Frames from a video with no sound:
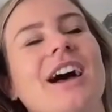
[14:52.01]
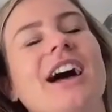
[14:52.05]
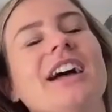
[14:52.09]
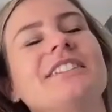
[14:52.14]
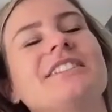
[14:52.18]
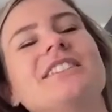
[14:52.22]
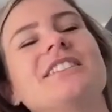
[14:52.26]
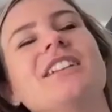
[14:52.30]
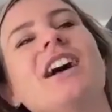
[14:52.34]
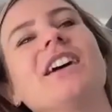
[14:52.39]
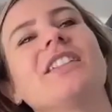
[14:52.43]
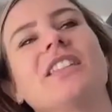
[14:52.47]

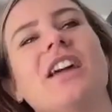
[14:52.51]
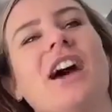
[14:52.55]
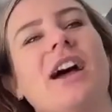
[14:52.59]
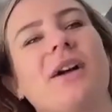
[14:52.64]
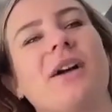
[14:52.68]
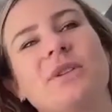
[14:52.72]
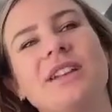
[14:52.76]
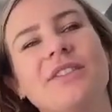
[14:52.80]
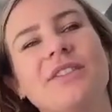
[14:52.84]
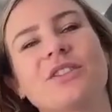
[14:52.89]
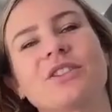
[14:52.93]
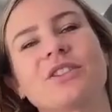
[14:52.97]
it's not, I
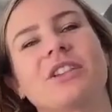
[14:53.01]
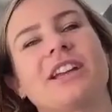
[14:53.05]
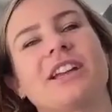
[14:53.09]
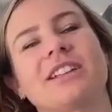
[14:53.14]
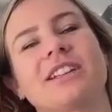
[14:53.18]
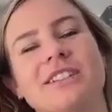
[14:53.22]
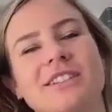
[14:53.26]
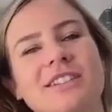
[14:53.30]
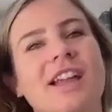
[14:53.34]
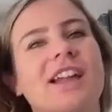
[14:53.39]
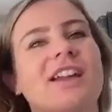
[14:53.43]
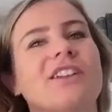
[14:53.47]
would never
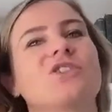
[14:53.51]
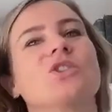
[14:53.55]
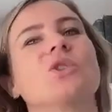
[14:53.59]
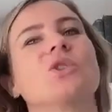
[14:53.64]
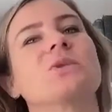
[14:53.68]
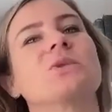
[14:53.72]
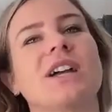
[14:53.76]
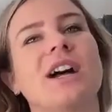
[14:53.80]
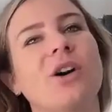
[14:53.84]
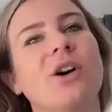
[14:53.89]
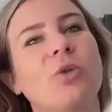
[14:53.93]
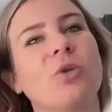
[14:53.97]
like say,
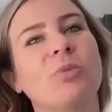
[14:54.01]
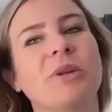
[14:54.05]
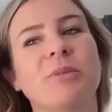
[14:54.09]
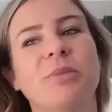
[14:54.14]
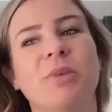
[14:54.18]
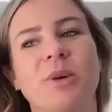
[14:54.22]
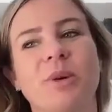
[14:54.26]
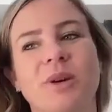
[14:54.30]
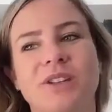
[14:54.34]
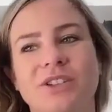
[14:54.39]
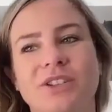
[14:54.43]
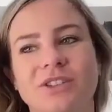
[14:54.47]
don't tell
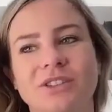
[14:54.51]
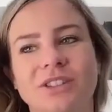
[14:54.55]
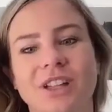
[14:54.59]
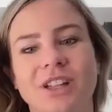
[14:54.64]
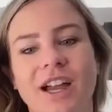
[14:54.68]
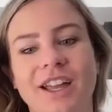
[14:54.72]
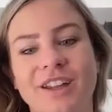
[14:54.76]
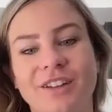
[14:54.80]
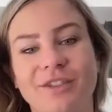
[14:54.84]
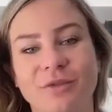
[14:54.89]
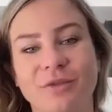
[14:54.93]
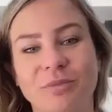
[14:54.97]
people in your
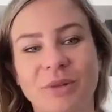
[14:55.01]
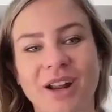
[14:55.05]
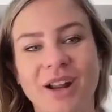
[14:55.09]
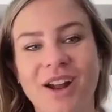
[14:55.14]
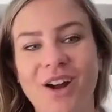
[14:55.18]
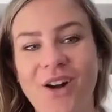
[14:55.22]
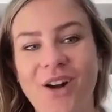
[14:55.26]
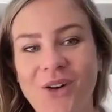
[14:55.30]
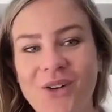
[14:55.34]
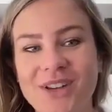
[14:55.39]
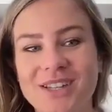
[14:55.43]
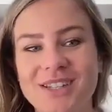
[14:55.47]
life, but I
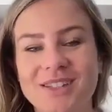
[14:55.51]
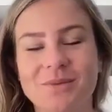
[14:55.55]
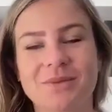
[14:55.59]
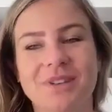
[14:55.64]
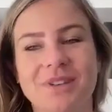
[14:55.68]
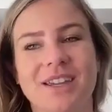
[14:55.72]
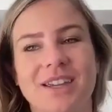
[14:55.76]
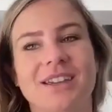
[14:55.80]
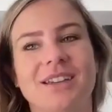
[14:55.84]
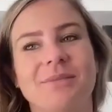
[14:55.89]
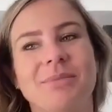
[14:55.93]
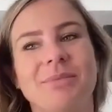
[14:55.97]
always am
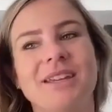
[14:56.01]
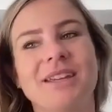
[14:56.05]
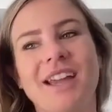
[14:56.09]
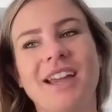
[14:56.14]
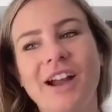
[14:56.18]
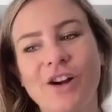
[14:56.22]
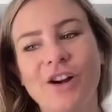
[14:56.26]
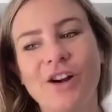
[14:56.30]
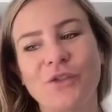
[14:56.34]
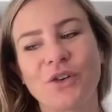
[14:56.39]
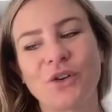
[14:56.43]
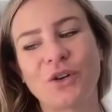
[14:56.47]
like, be
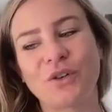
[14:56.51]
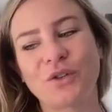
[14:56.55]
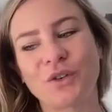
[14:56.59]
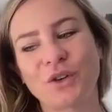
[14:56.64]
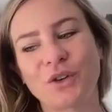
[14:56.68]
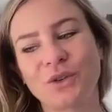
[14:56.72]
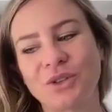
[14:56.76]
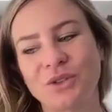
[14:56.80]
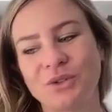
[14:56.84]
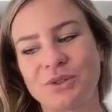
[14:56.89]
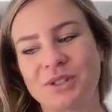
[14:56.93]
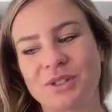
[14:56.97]
careful of
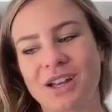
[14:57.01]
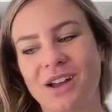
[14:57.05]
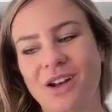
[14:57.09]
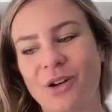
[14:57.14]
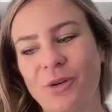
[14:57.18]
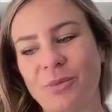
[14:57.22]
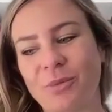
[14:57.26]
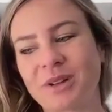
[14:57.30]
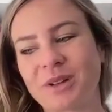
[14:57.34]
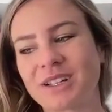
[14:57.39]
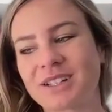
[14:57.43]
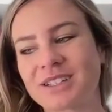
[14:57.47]
who you
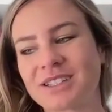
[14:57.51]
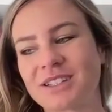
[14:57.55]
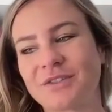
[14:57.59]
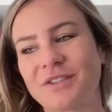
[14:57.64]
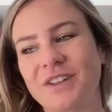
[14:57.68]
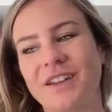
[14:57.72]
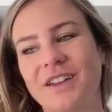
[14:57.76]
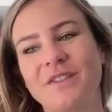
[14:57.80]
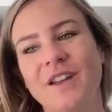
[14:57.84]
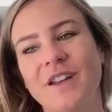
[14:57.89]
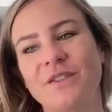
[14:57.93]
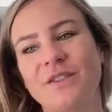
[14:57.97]
tell, because if
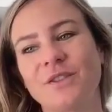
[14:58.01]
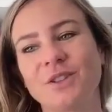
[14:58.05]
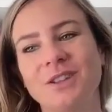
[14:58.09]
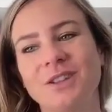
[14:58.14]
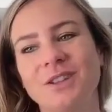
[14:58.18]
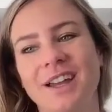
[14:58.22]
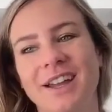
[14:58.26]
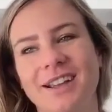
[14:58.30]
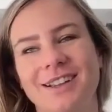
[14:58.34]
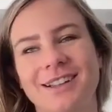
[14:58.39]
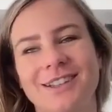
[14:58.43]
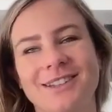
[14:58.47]
they've never
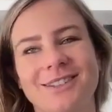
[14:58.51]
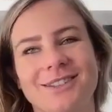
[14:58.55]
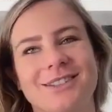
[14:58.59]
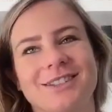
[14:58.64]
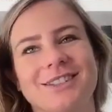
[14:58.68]
like mm-hmm.